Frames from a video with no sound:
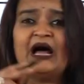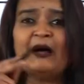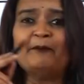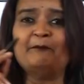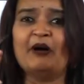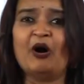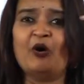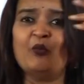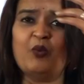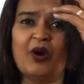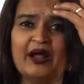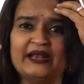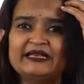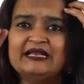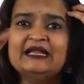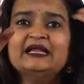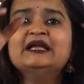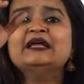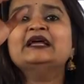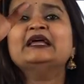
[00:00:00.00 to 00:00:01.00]
the above one
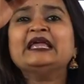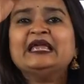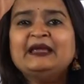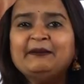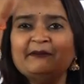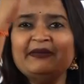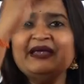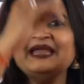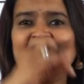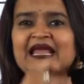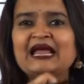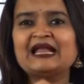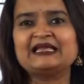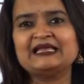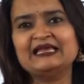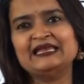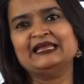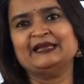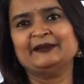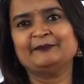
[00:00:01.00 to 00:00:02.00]

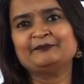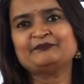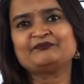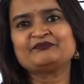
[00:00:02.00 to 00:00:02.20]
immediately,